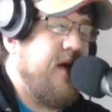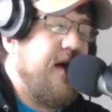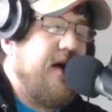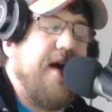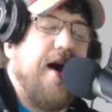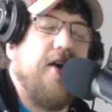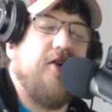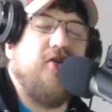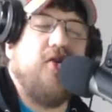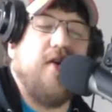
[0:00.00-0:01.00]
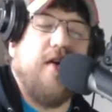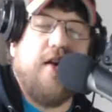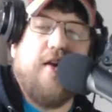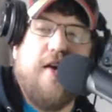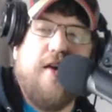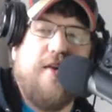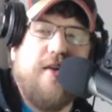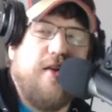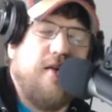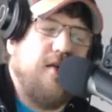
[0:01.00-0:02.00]
Yeah, I do too,
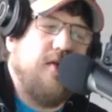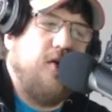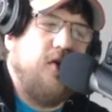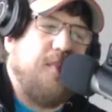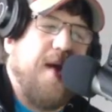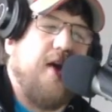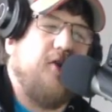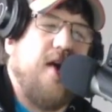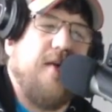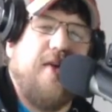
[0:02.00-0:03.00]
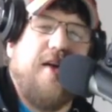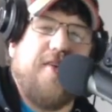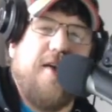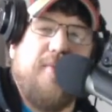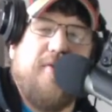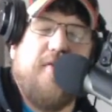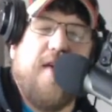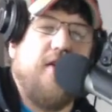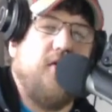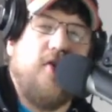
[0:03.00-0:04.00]
Dylan. The look back at draft class episodes,
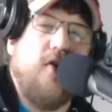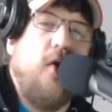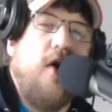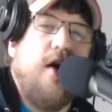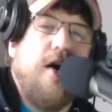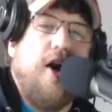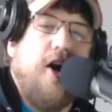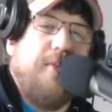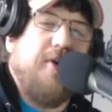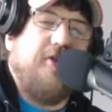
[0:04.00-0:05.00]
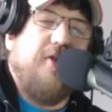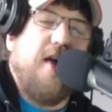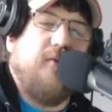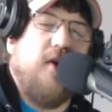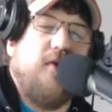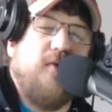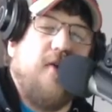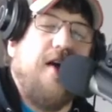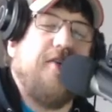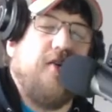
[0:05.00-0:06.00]
I do too. It's a lot of fun for
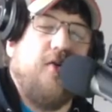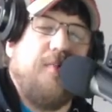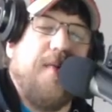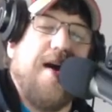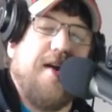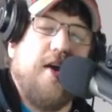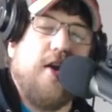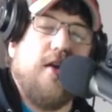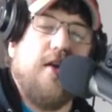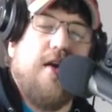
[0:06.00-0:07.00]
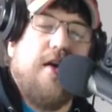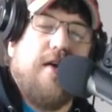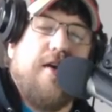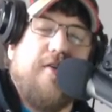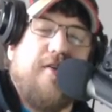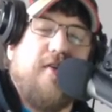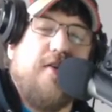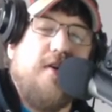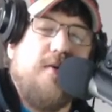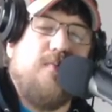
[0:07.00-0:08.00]
us to look back and
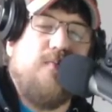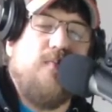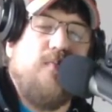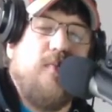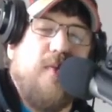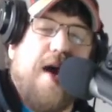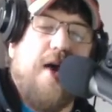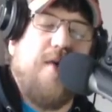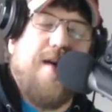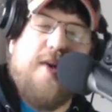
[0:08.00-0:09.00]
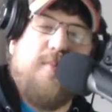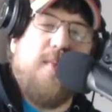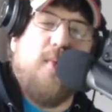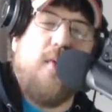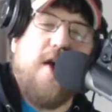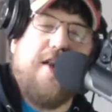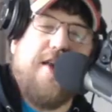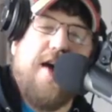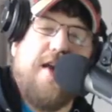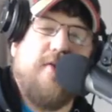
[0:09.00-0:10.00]
see how we had people ranked
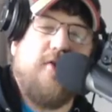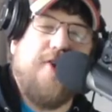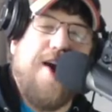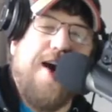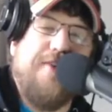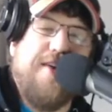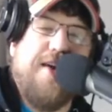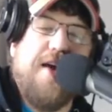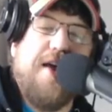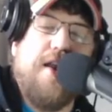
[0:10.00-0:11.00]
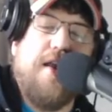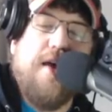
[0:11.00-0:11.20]
ahead of the draft and